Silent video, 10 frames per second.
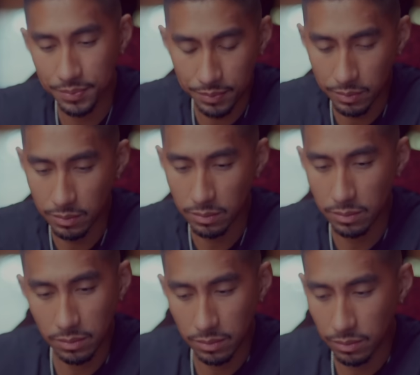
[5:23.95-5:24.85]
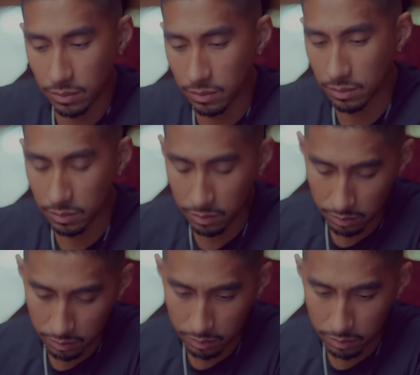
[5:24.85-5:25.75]

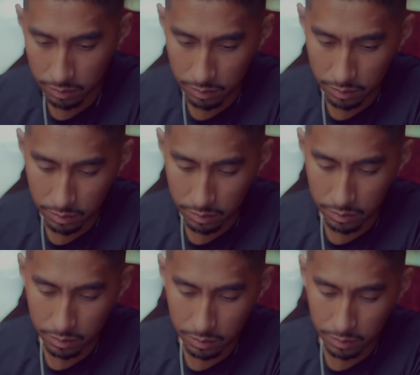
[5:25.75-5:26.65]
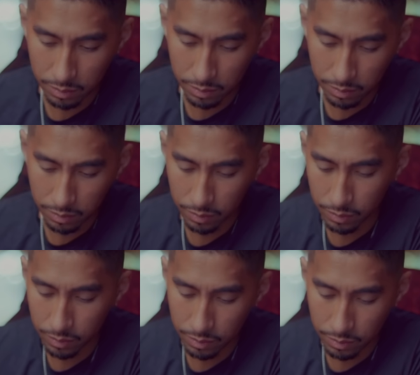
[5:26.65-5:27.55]

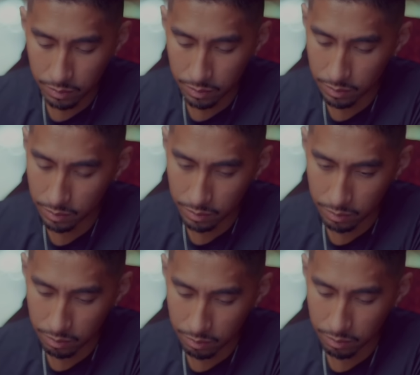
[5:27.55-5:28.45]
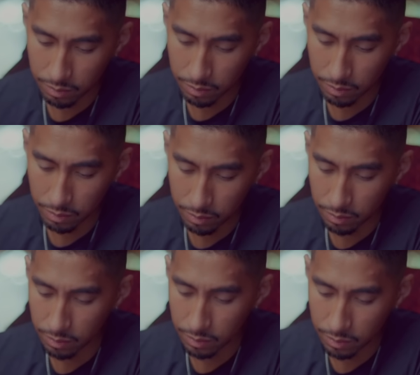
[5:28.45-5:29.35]

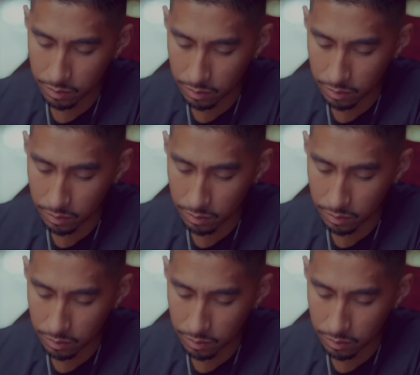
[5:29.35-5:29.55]
(silence)